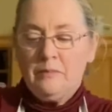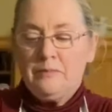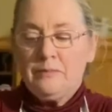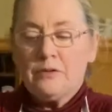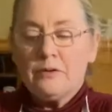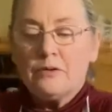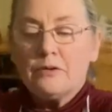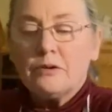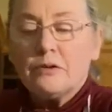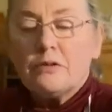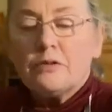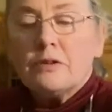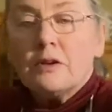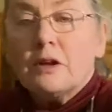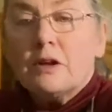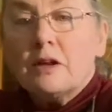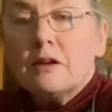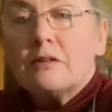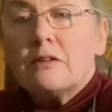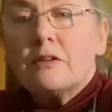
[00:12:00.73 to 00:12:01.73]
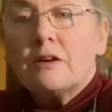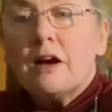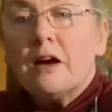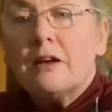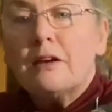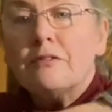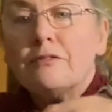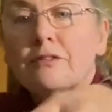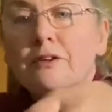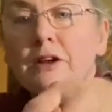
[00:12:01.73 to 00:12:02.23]
So you see it's kind
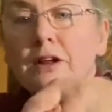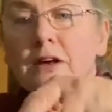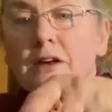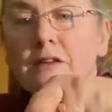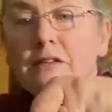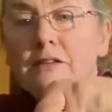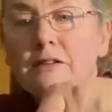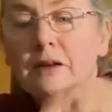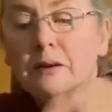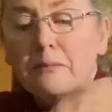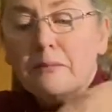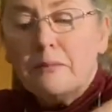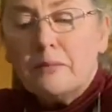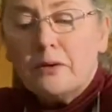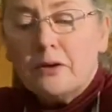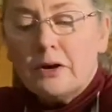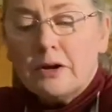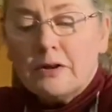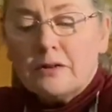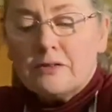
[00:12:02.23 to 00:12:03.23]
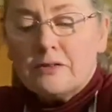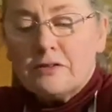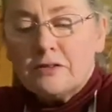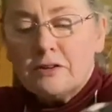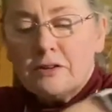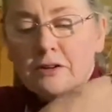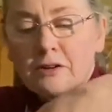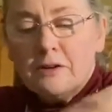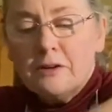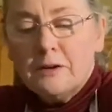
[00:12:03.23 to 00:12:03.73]
of nice and moist.
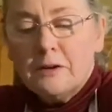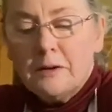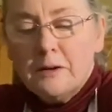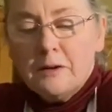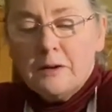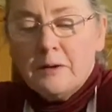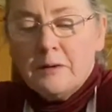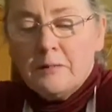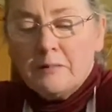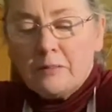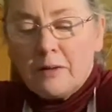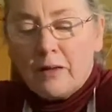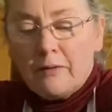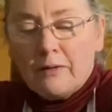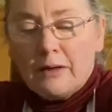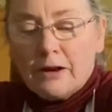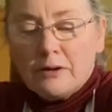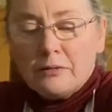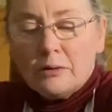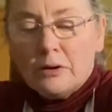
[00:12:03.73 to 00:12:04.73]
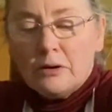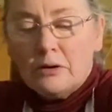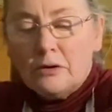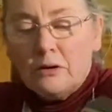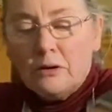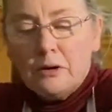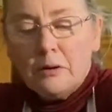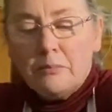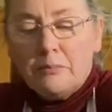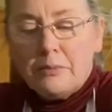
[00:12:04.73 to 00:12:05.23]
And that will
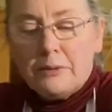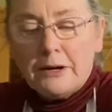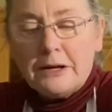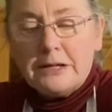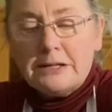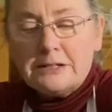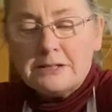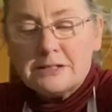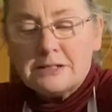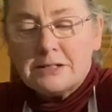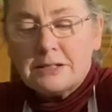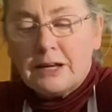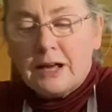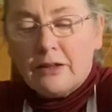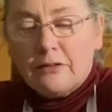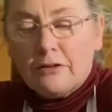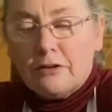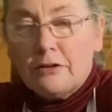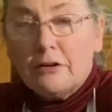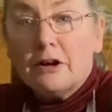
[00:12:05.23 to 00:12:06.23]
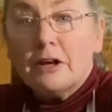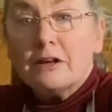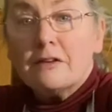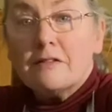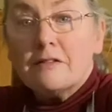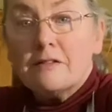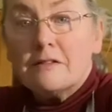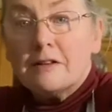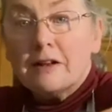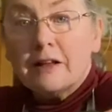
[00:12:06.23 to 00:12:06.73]
all bind together
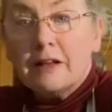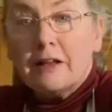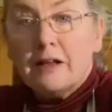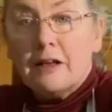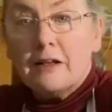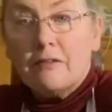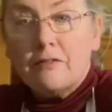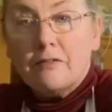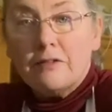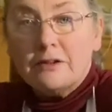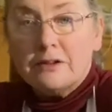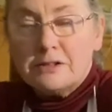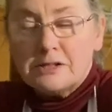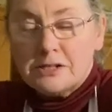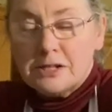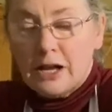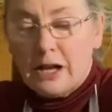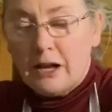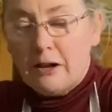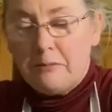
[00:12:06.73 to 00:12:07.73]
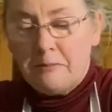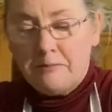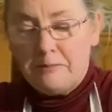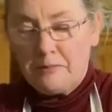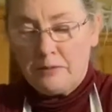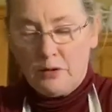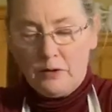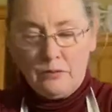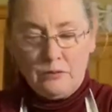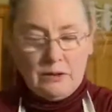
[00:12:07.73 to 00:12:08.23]
nicely in the tin.
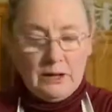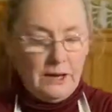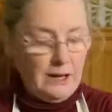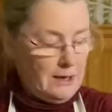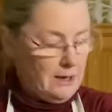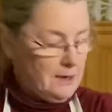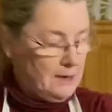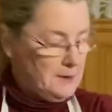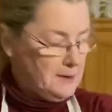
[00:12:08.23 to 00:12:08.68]
Okay?